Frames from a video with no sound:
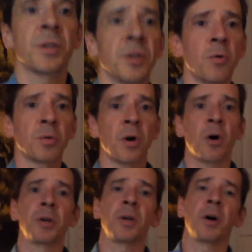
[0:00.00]
a note
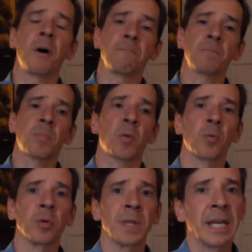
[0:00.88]
on
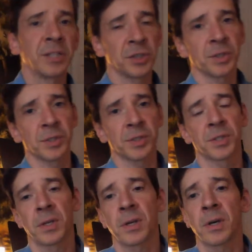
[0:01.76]

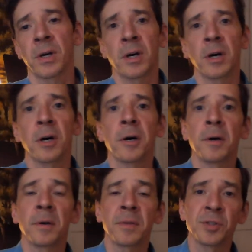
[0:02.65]
relations.
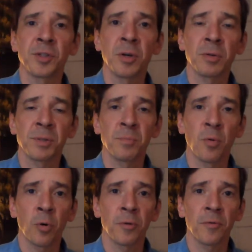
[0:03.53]
This note is
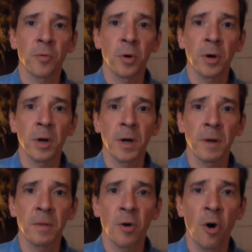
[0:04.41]
important for
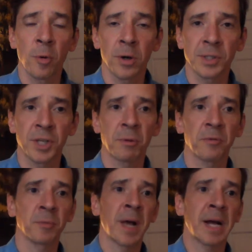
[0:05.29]
the homework assignment
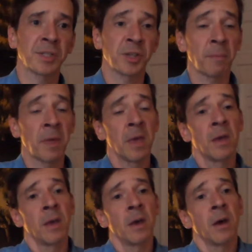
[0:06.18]
from last time.
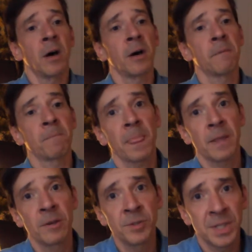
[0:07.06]

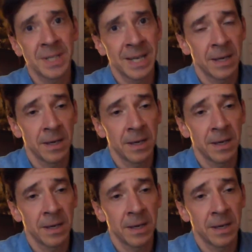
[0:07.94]
Using